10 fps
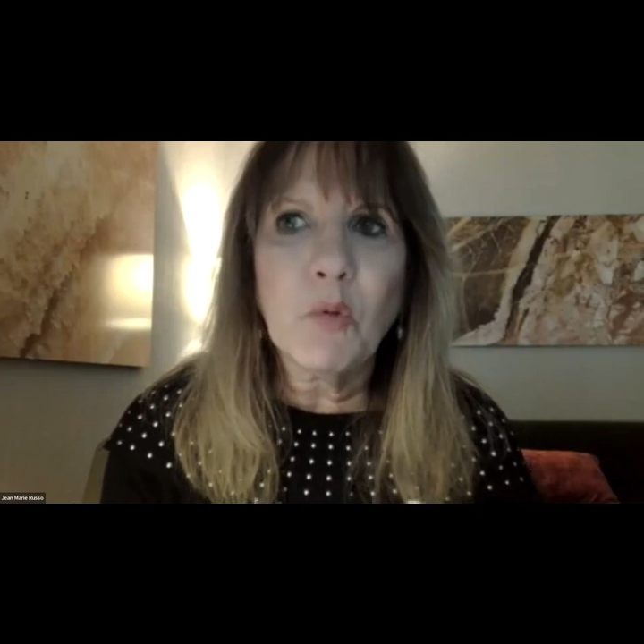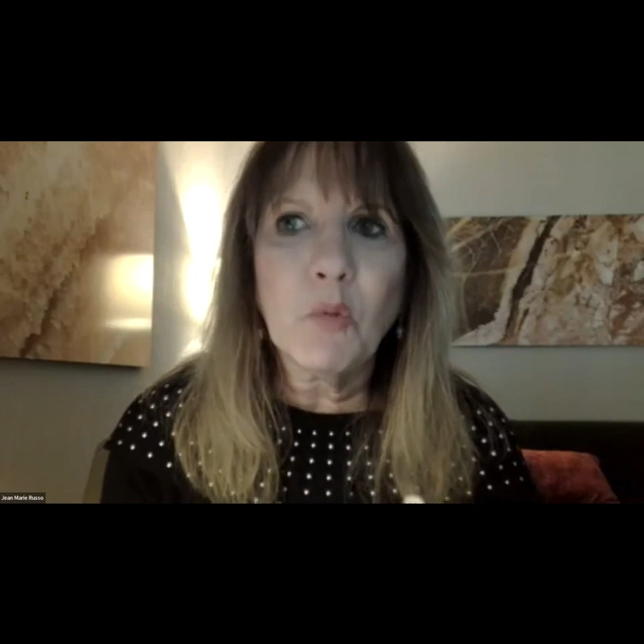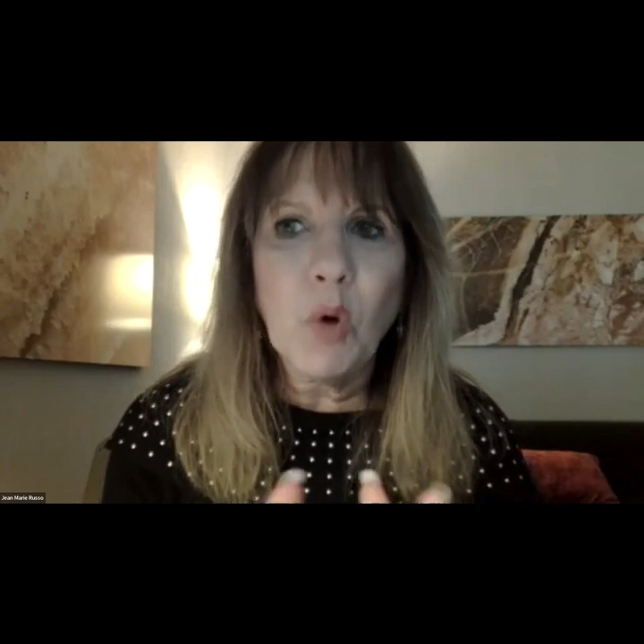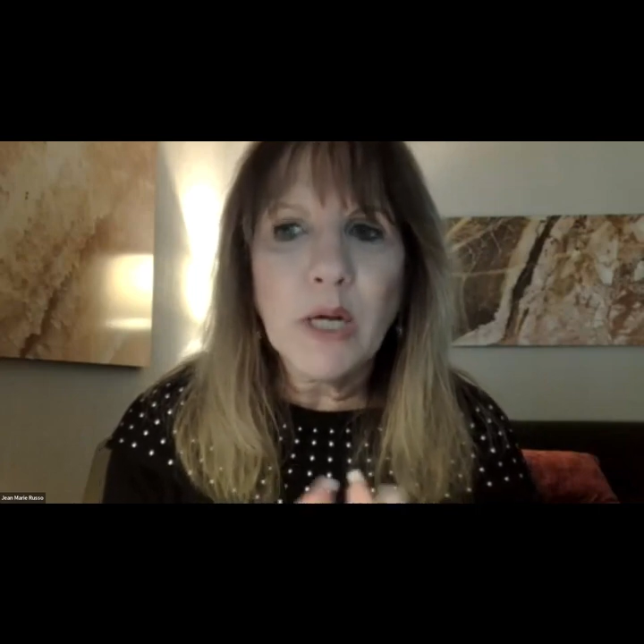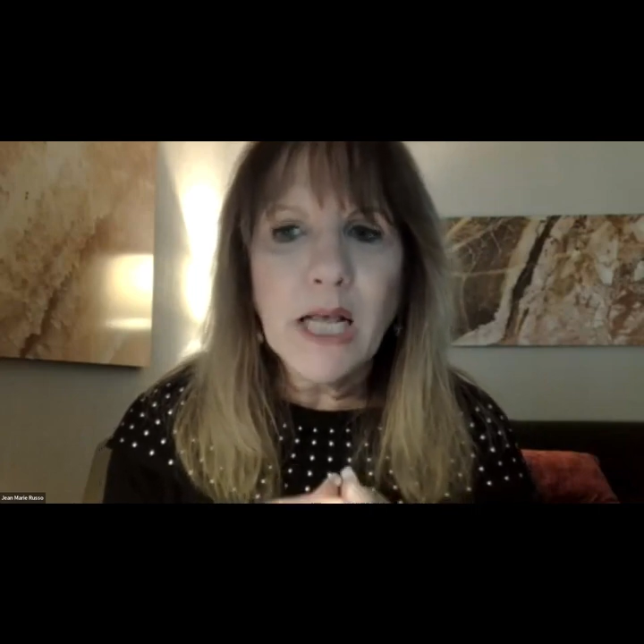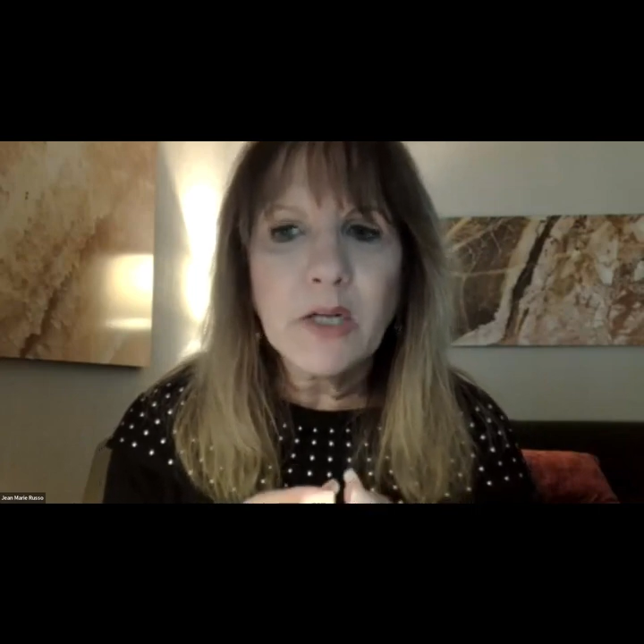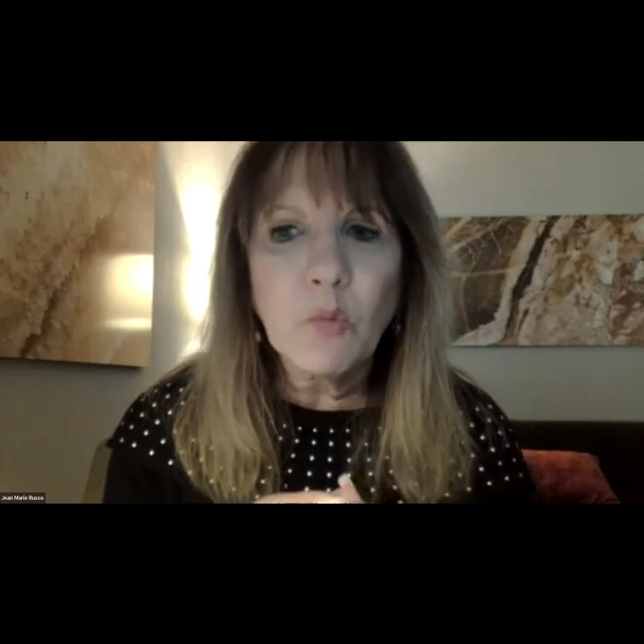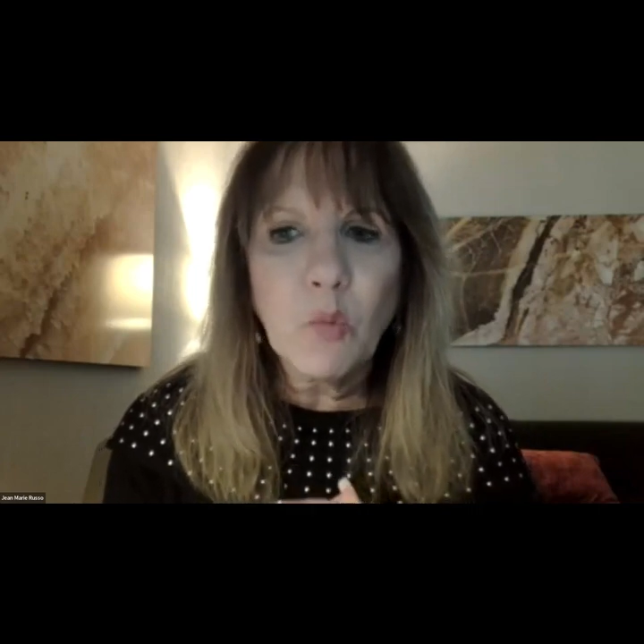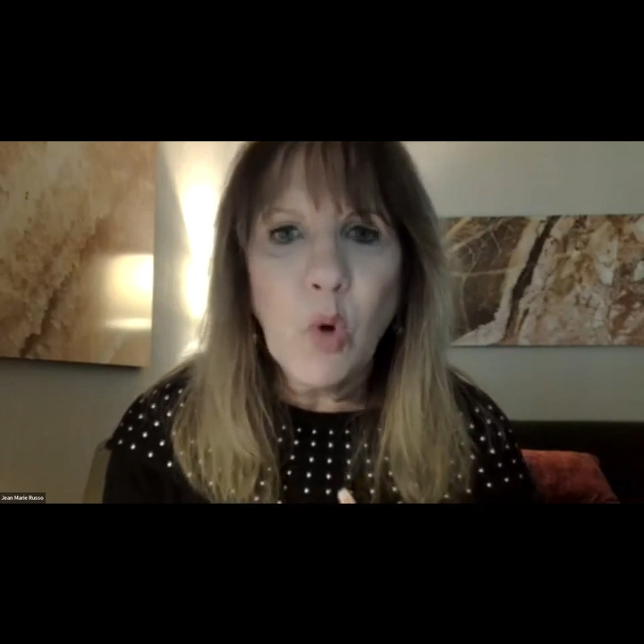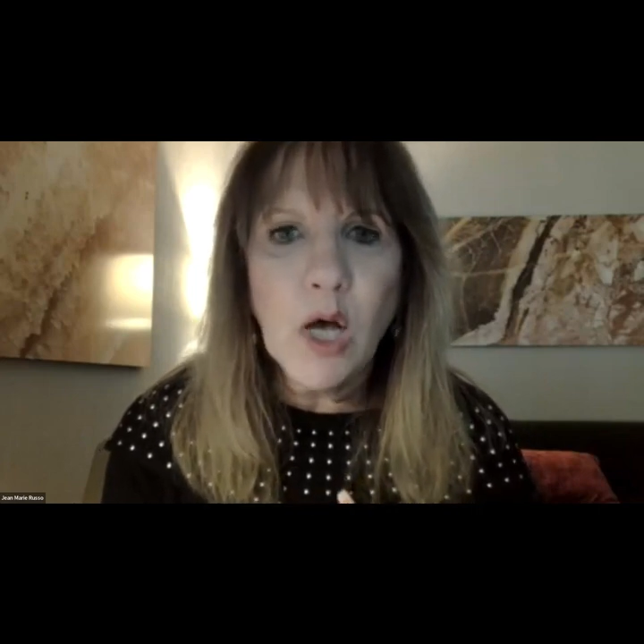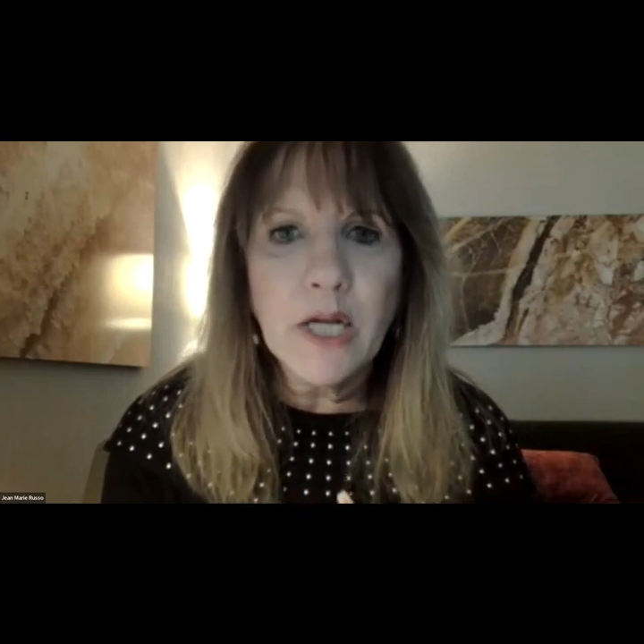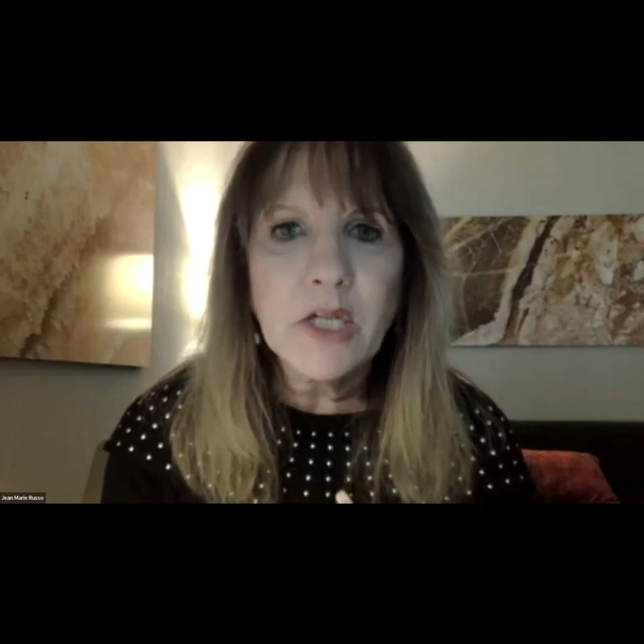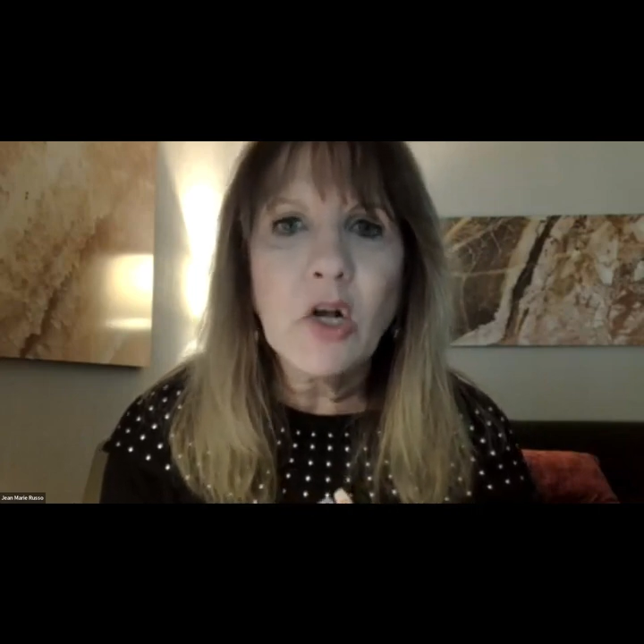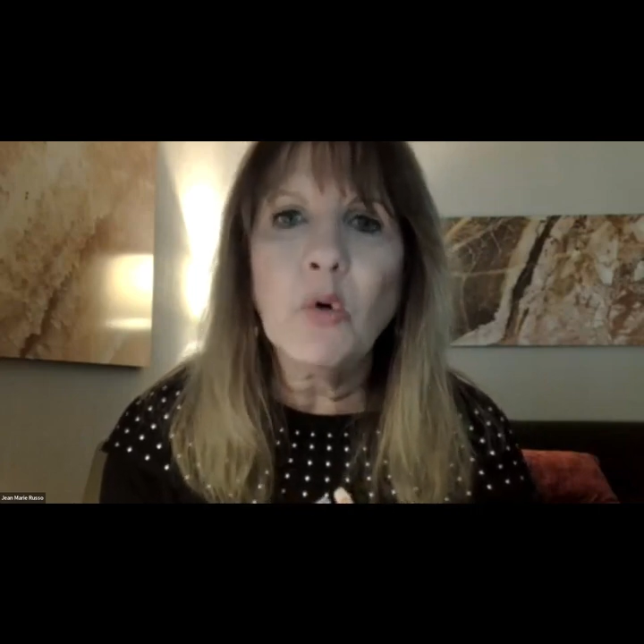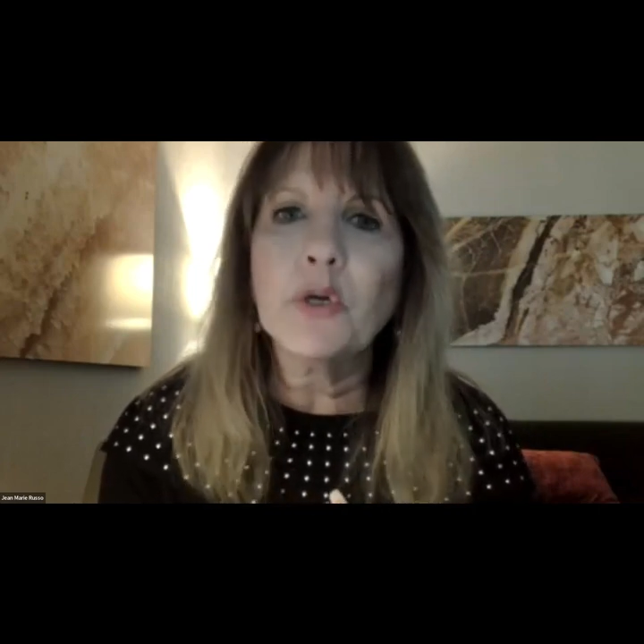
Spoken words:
one-on-one,